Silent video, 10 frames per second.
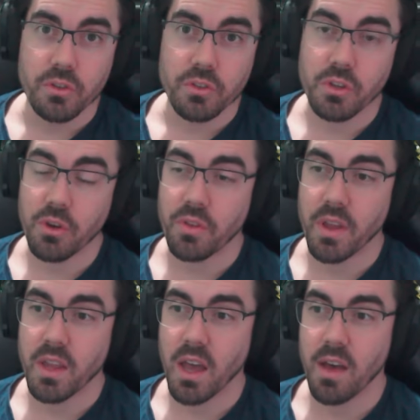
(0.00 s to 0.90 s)
So there
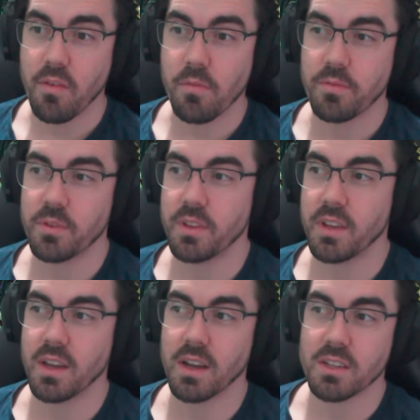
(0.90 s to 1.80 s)
you have it for
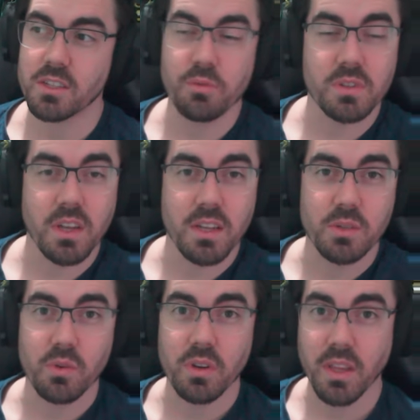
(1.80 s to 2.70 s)
the uh, Suicide
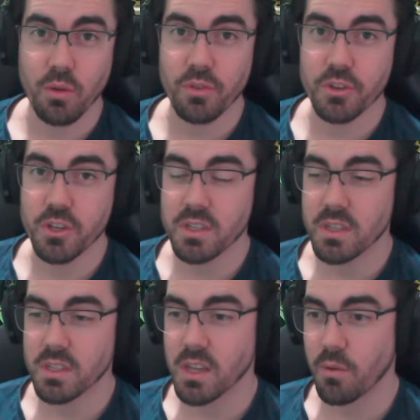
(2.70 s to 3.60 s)
Squad Kill the
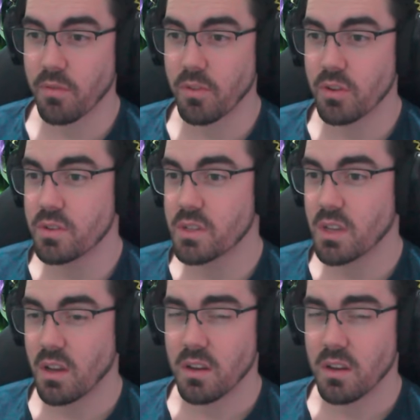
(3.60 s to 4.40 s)
Justice League reviews